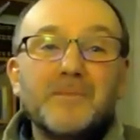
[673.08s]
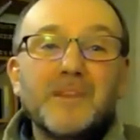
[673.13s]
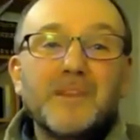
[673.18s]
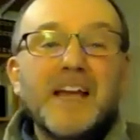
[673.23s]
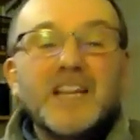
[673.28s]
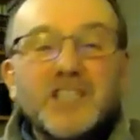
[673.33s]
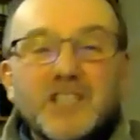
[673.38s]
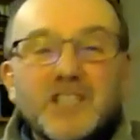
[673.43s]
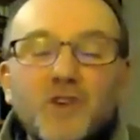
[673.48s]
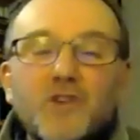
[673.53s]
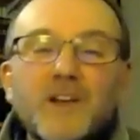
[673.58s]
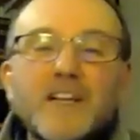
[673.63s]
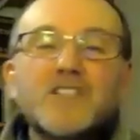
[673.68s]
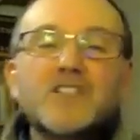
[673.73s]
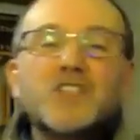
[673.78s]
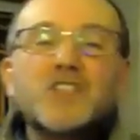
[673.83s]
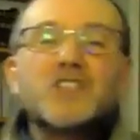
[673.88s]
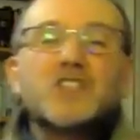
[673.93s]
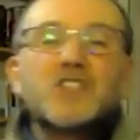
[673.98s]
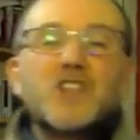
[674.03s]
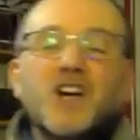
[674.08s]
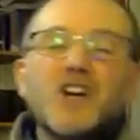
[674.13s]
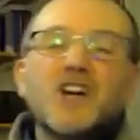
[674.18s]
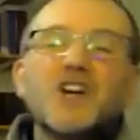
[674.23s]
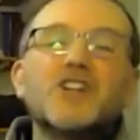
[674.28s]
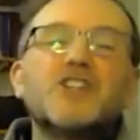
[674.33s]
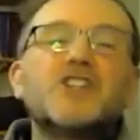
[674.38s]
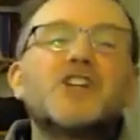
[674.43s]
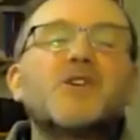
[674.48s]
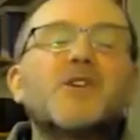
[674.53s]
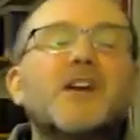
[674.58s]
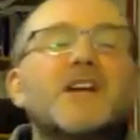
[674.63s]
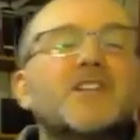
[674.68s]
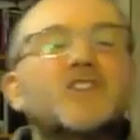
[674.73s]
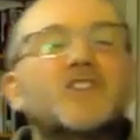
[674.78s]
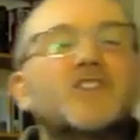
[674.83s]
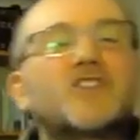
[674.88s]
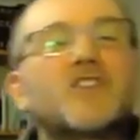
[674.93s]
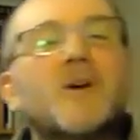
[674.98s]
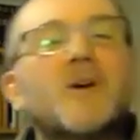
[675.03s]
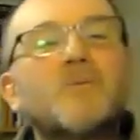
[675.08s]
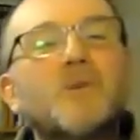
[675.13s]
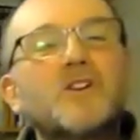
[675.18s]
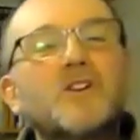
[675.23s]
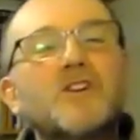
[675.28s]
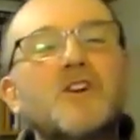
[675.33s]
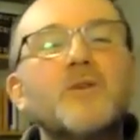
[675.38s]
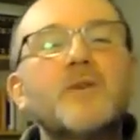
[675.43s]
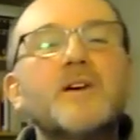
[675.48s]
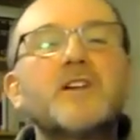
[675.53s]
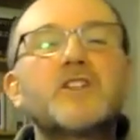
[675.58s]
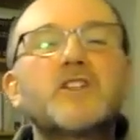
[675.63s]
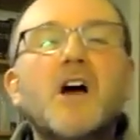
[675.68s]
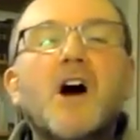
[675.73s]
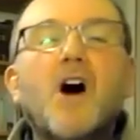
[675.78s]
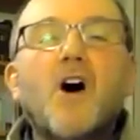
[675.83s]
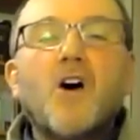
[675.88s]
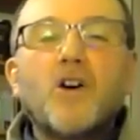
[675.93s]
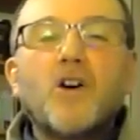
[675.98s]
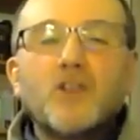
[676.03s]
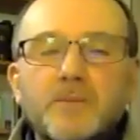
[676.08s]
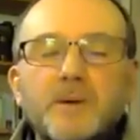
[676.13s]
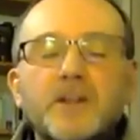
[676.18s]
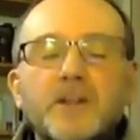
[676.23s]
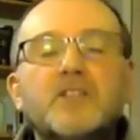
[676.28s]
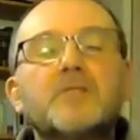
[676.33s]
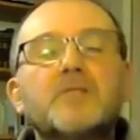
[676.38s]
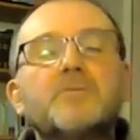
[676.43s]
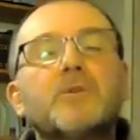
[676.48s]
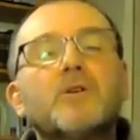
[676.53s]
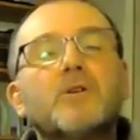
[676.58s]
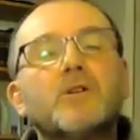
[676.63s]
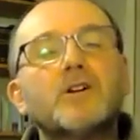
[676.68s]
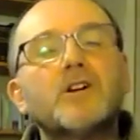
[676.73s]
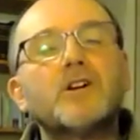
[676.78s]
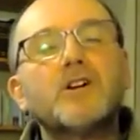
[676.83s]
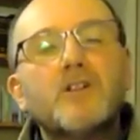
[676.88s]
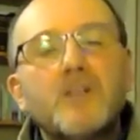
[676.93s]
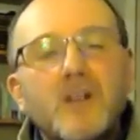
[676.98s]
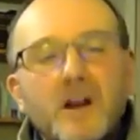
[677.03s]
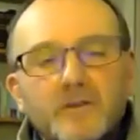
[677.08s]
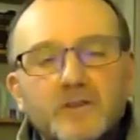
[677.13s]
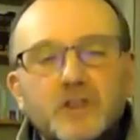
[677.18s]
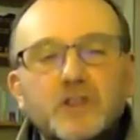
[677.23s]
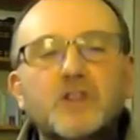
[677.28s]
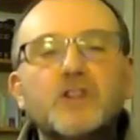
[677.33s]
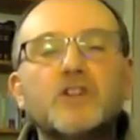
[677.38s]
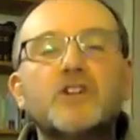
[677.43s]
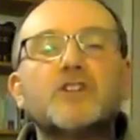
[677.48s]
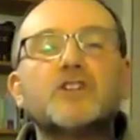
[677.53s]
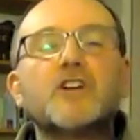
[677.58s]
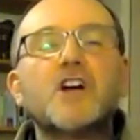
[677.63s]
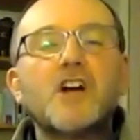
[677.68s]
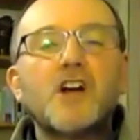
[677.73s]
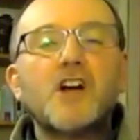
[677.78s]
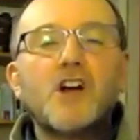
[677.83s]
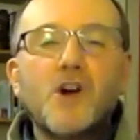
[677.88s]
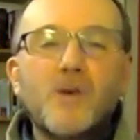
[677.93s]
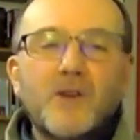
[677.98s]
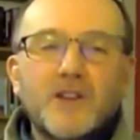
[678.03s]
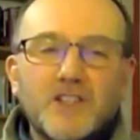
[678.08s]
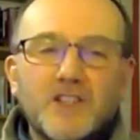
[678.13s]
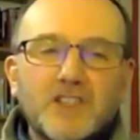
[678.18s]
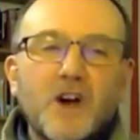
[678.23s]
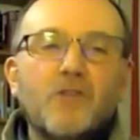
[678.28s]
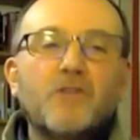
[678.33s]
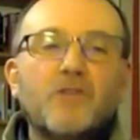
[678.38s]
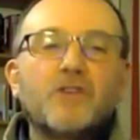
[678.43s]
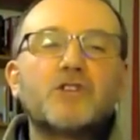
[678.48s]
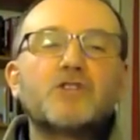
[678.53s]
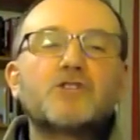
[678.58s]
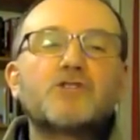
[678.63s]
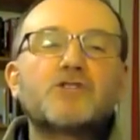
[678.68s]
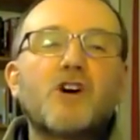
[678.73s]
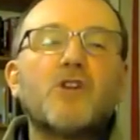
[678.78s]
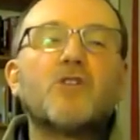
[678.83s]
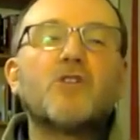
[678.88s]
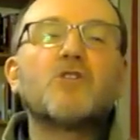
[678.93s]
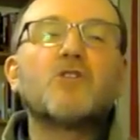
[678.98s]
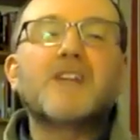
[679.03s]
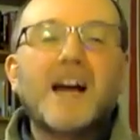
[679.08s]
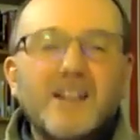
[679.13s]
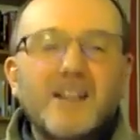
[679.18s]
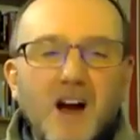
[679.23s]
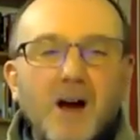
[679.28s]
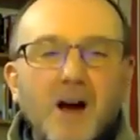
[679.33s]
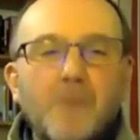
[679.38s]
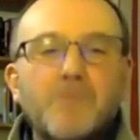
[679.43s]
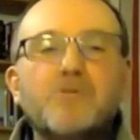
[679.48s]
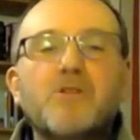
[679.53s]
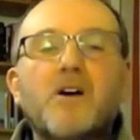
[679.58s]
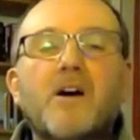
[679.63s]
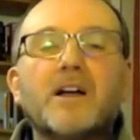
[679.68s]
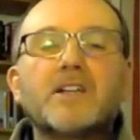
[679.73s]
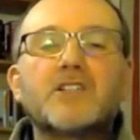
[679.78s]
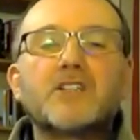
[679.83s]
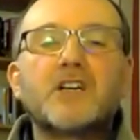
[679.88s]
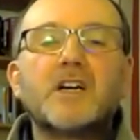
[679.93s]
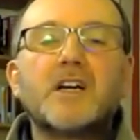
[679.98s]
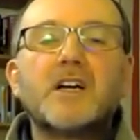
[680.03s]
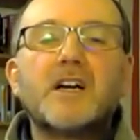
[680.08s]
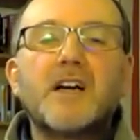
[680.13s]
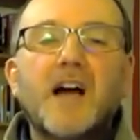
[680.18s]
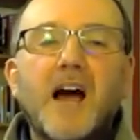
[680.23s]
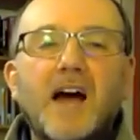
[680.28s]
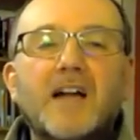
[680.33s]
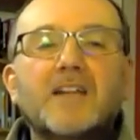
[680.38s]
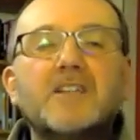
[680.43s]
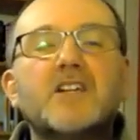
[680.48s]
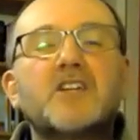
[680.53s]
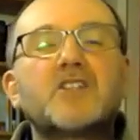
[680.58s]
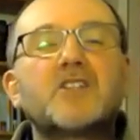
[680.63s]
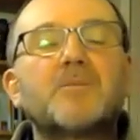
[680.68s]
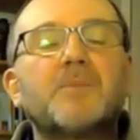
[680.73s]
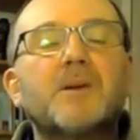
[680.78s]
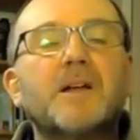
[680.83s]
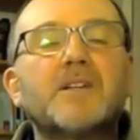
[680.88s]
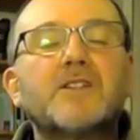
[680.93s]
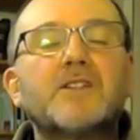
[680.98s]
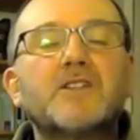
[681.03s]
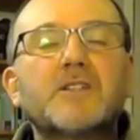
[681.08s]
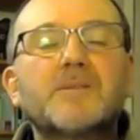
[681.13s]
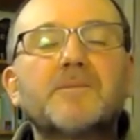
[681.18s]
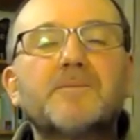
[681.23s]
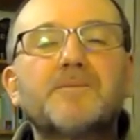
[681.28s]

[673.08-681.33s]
He's looking to turn you into someone who is hospitable, who loves good, who is self-controlled and upright and disciplined.